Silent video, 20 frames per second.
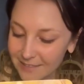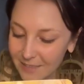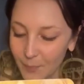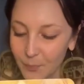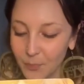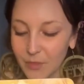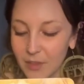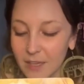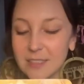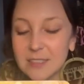
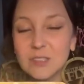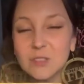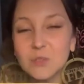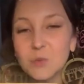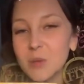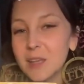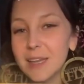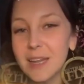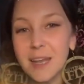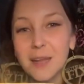something
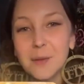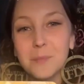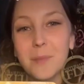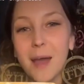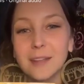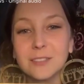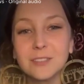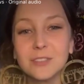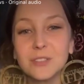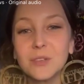sweet and
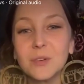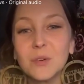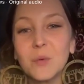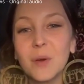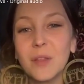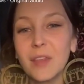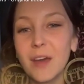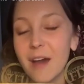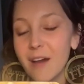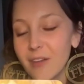magical
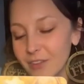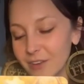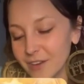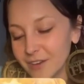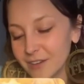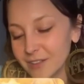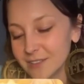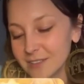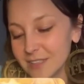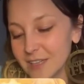with
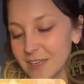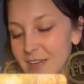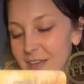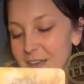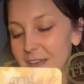others.